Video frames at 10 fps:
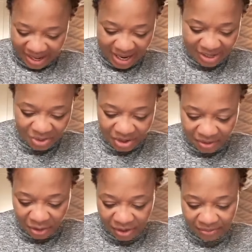Let's read
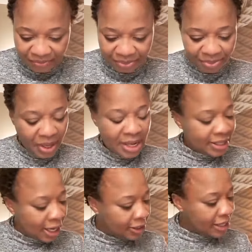further.
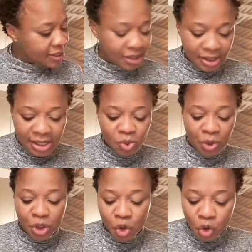Now, there are certain things
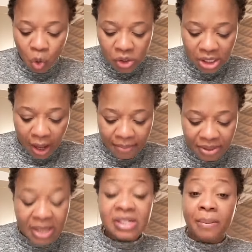we need to note
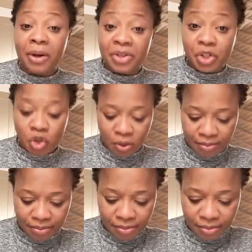things about the storm.
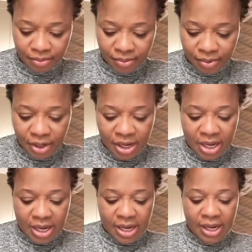
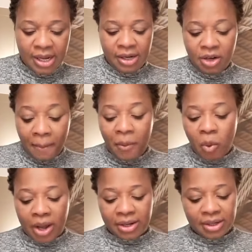Number
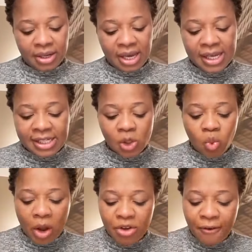one, it is
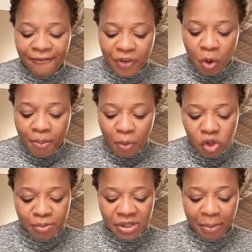when you feel
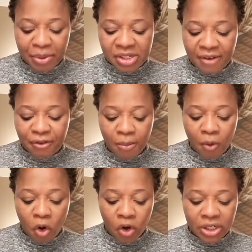most separated
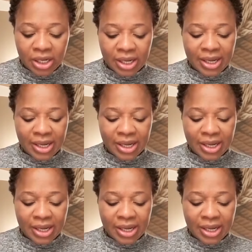from God